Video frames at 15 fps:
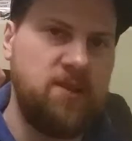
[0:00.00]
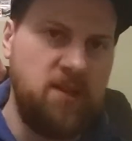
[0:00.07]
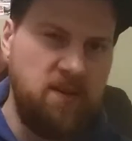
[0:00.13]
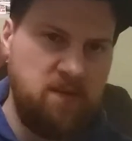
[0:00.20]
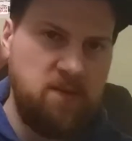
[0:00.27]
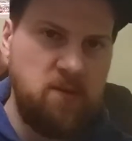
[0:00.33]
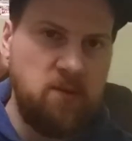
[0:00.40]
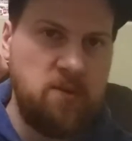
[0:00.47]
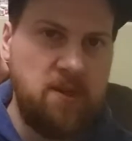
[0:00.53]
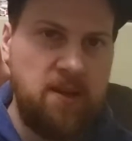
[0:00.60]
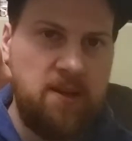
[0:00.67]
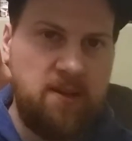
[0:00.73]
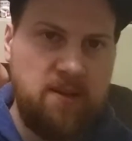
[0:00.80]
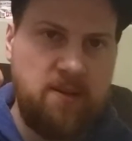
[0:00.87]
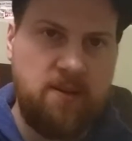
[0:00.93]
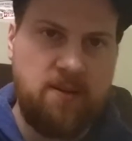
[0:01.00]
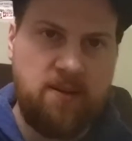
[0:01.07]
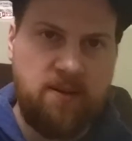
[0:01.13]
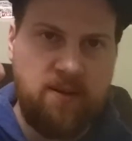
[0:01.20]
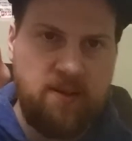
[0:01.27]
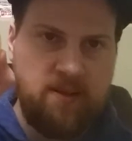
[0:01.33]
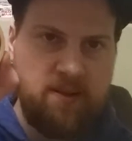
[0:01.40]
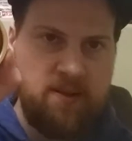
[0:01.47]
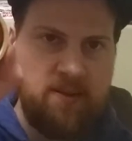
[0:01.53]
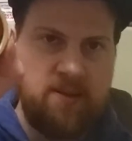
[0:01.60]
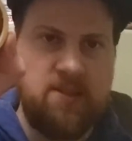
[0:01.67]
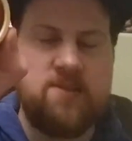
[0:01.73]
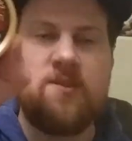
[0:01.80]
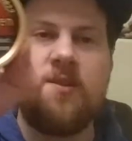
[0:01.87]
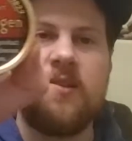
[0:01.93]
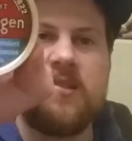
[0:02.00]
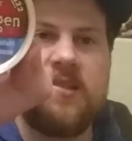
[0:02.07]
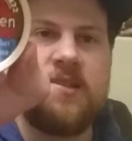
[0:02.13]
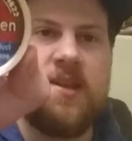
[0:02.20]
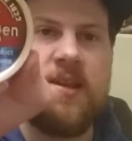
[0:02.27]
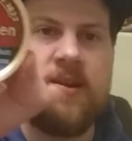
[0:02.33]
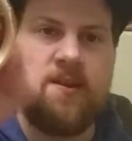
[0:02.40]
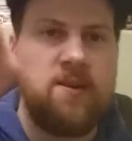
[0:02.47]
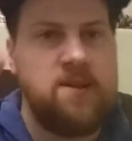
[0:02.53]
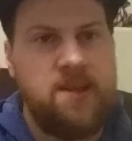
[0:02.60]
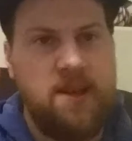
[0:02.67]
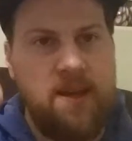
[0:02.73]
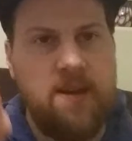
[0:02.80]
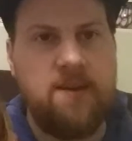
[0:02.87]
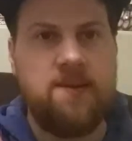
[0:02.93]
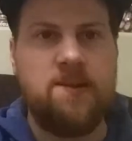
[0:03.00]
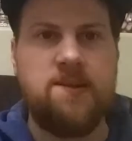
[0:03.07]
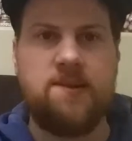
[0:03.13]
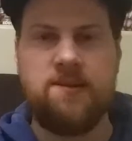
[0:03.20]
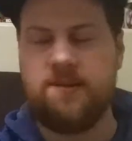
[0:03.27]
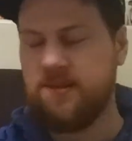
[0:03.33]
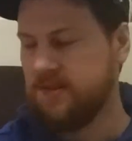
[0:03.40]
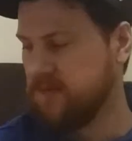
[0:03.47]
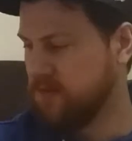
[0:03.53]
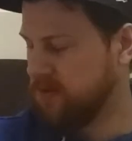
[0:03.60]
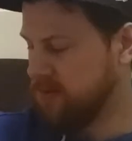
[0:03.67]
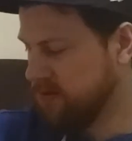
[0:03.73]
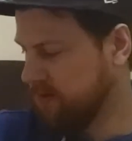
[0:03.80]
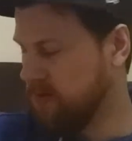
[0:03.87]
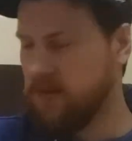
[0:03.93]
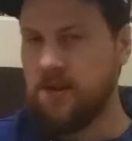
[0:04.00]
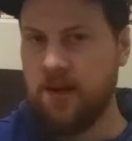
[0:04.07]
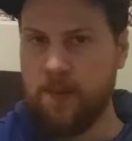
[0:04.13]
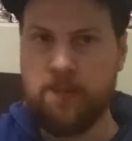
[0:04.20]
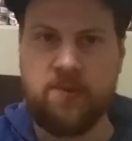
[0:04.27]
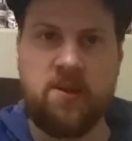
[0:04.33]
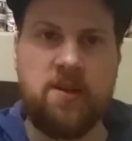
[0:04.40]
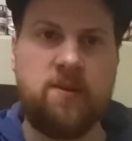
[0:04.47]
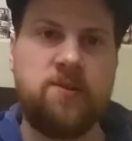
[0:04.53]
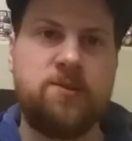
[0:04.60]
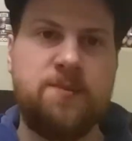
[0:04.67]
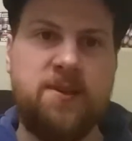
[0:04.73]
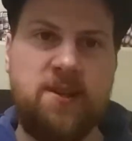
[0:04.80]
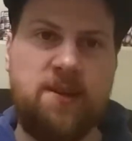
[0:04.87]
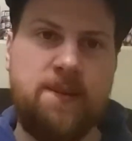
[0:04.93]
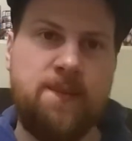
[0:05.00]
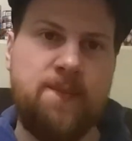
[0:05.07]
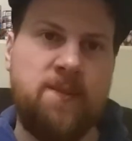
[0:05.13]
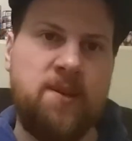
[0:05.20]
let's call this a 10 out of 10 for hypothetical speaking.